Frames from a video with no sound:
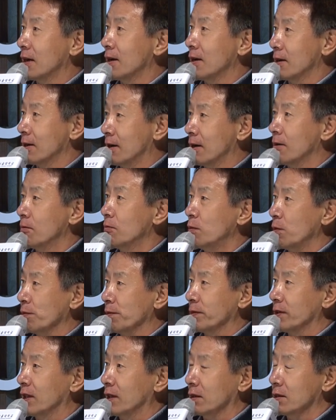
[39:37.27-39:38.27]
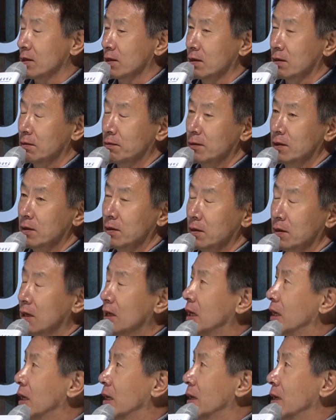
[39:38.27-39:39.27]
I do not think that that's
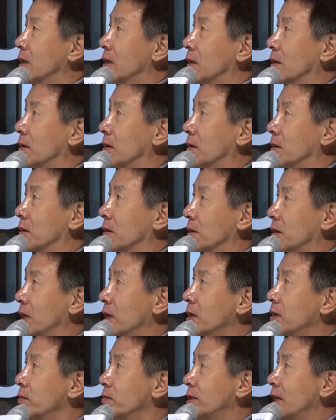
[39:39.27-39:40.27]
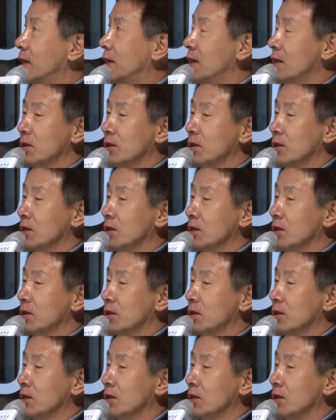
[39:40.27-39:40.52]
the right approach.